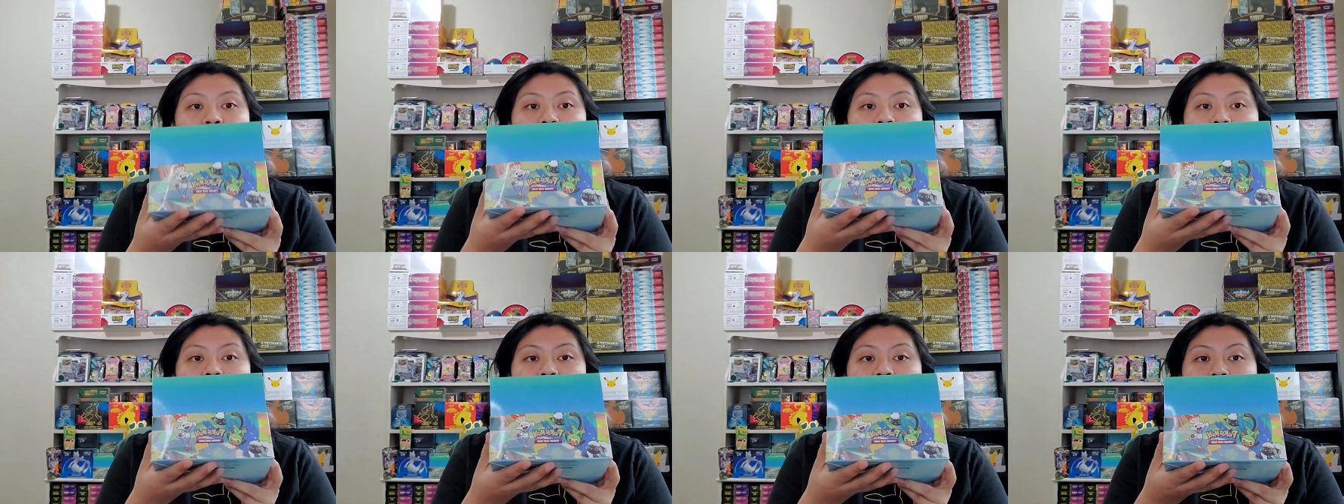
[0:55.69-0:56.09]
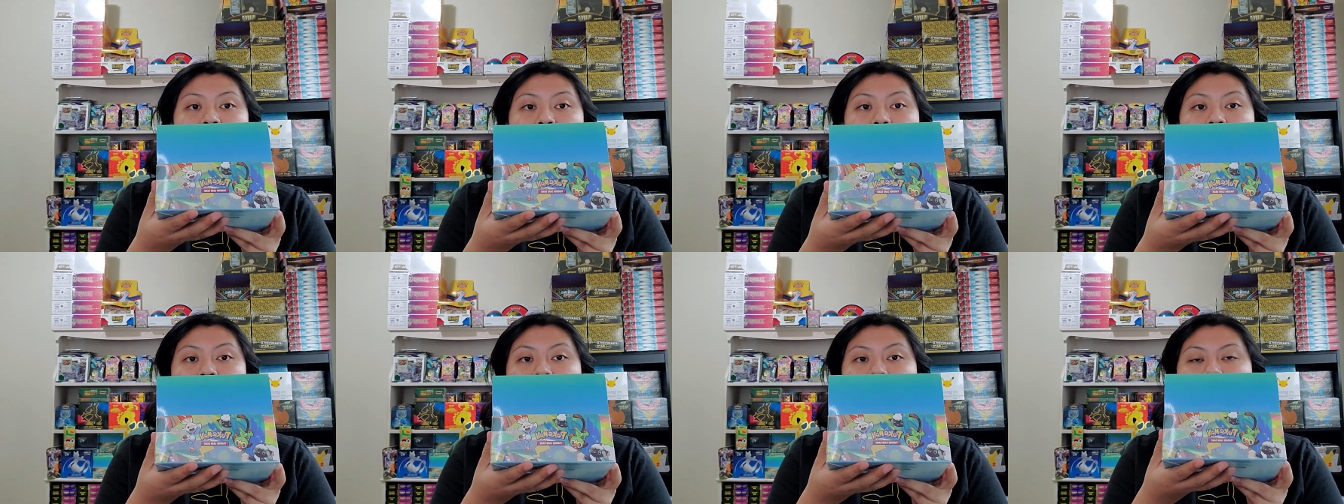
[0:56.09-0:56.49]

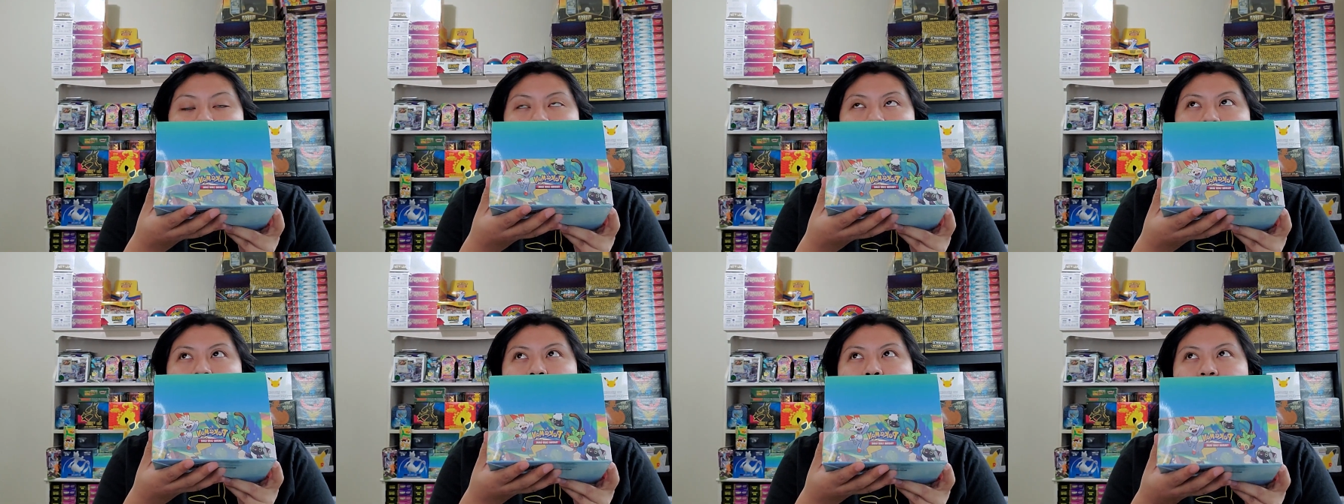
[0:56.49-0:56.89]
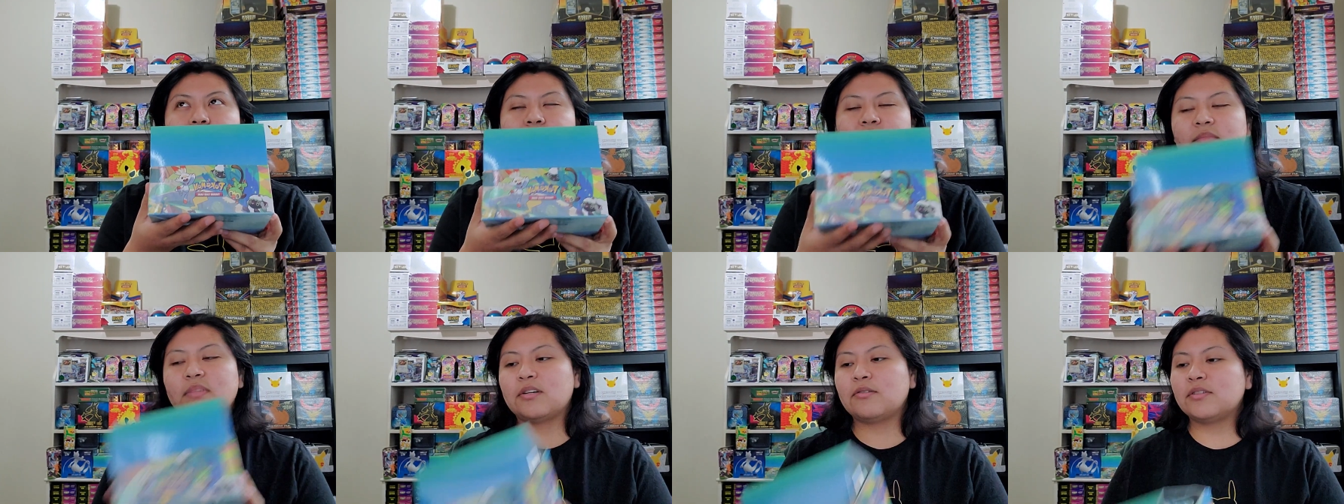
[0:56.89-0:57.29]

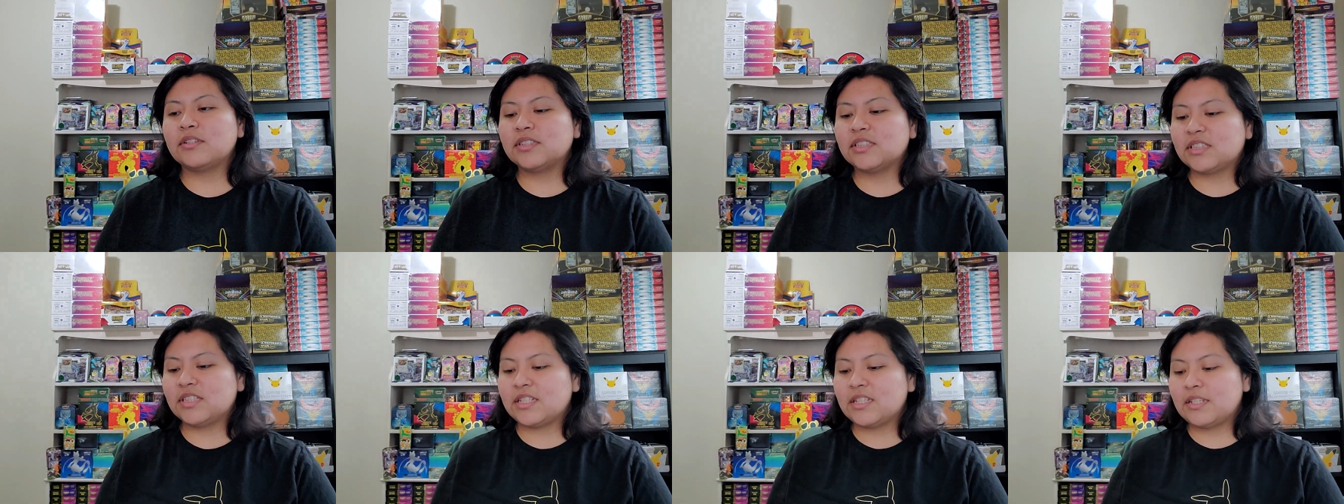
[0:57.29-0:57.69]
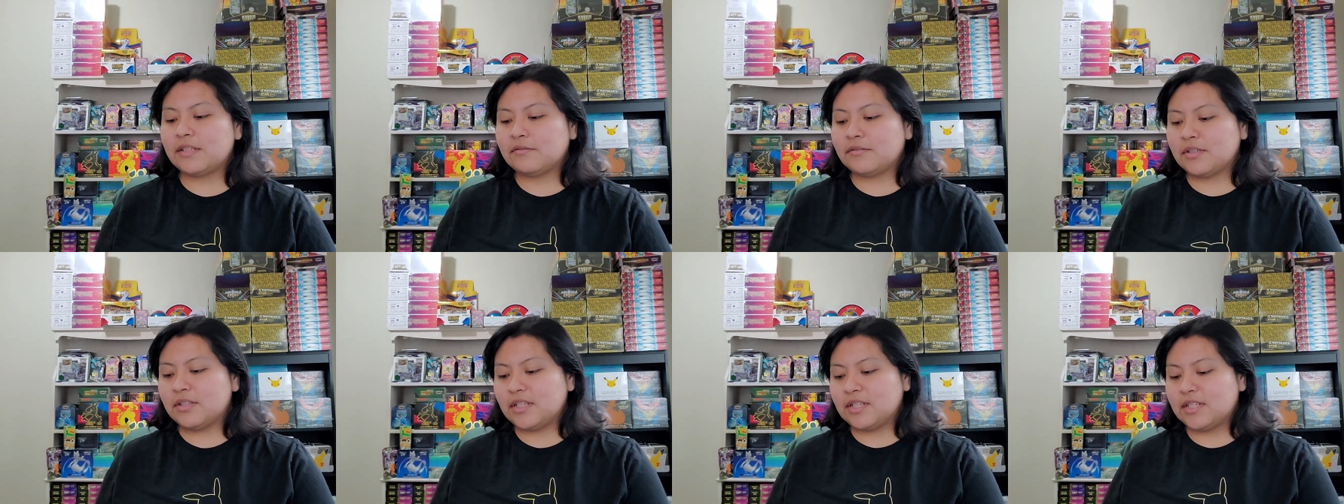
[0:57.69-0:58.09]
let me say they
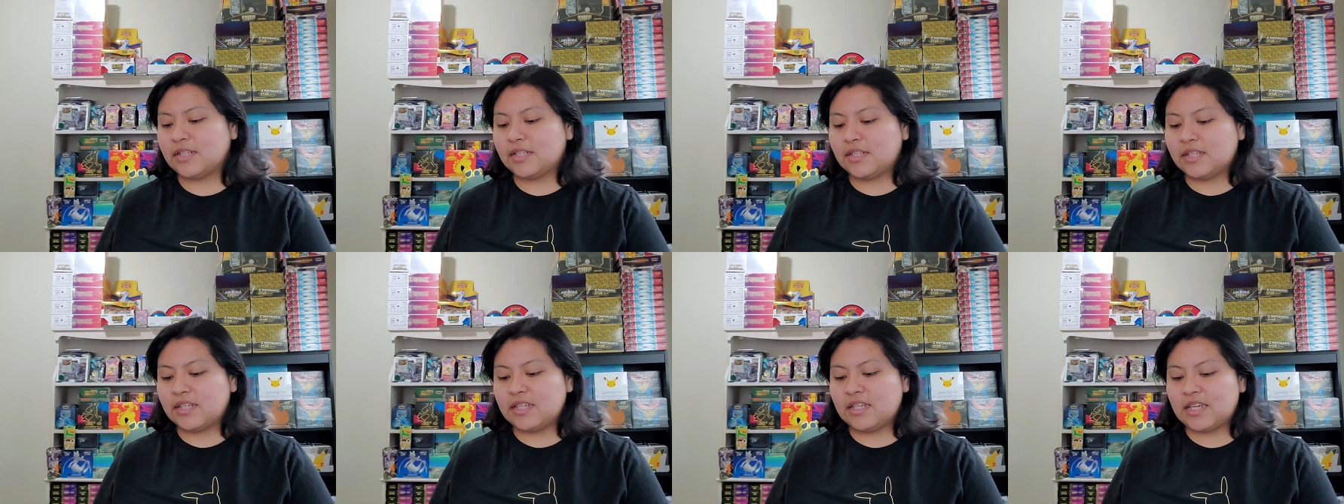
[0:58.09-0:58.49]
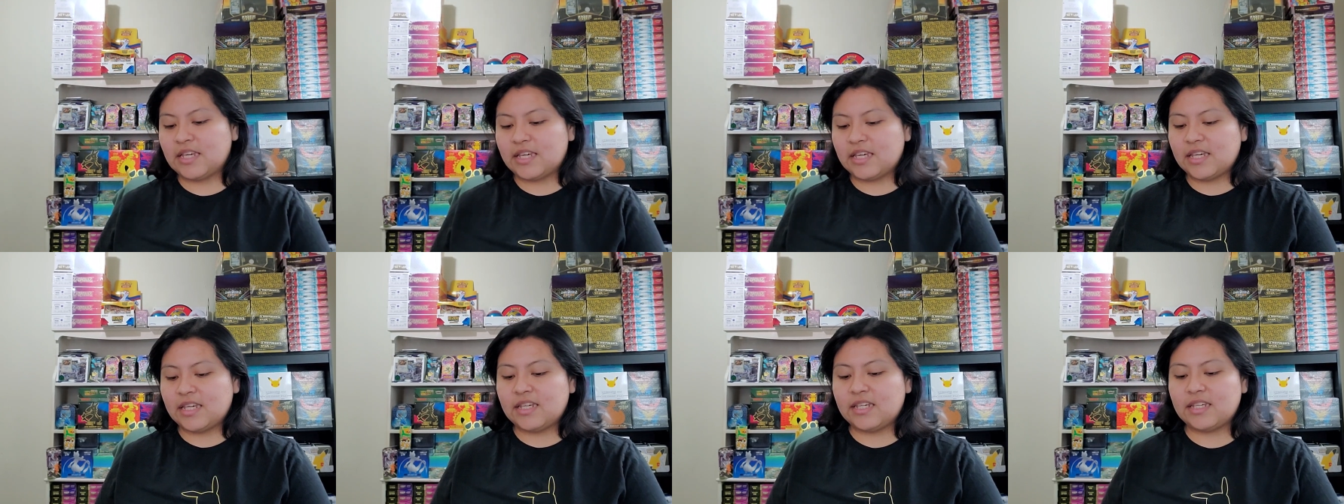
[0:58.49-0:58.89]
were like
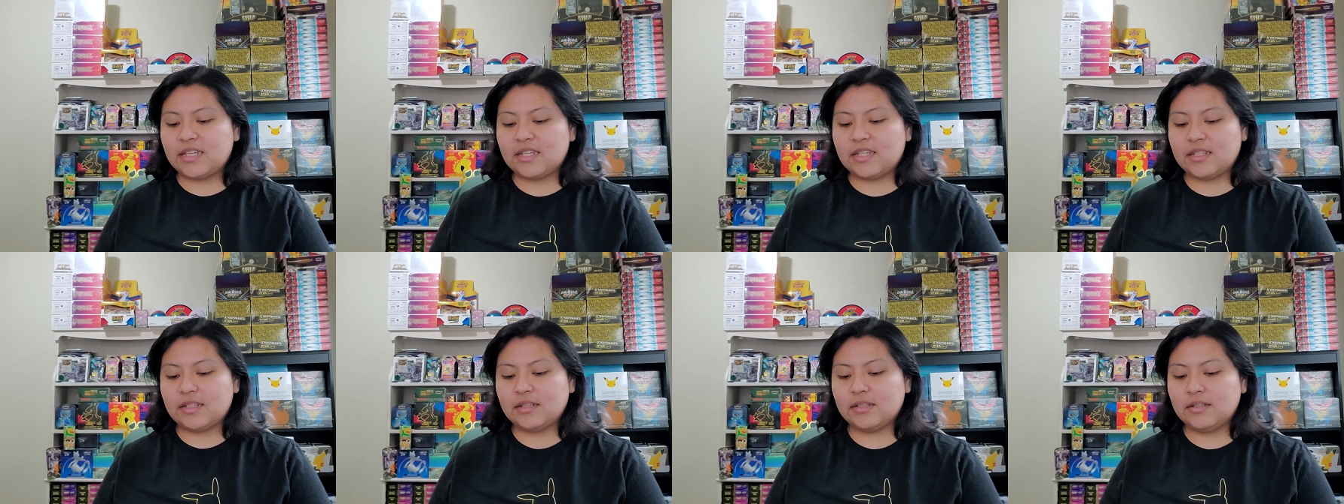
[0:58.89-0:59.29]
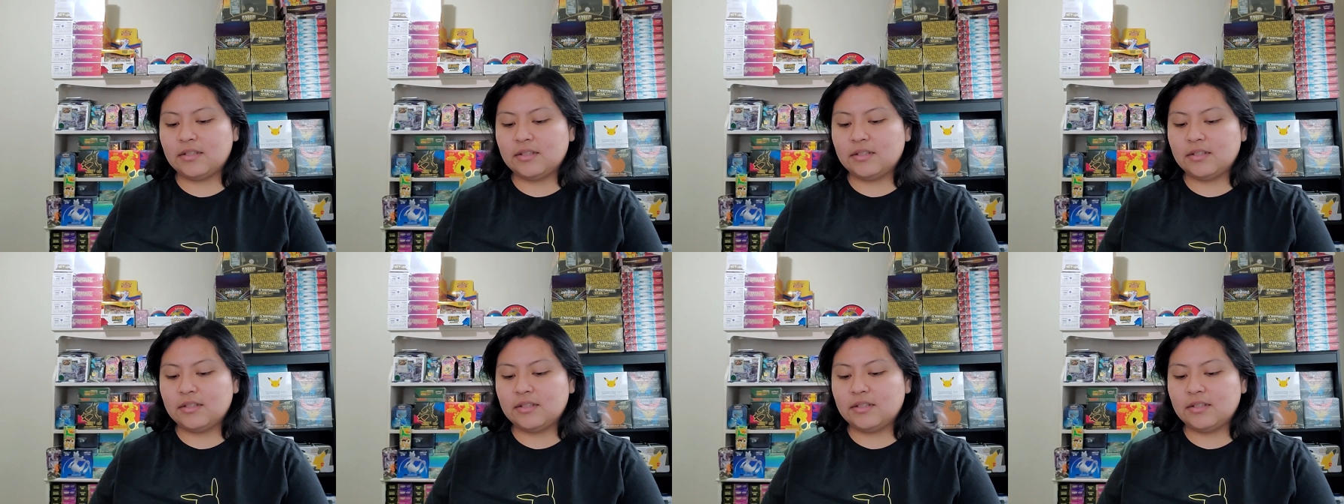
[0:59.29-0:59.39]
K